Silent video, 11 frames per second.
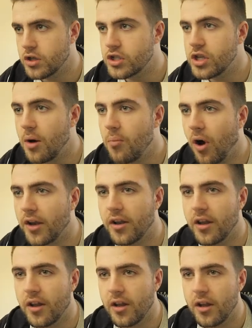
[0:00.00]

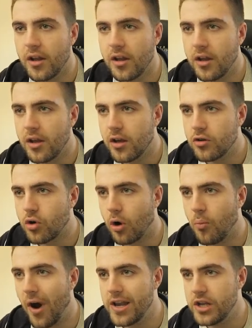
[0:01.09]
Someone!
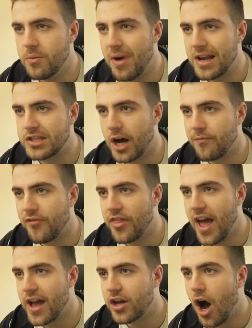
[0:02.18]
Go on, Wendt. You messed up for
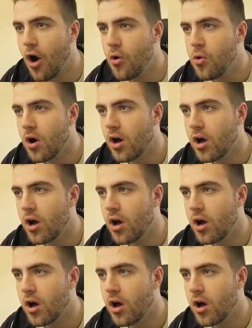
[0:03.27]
their goal.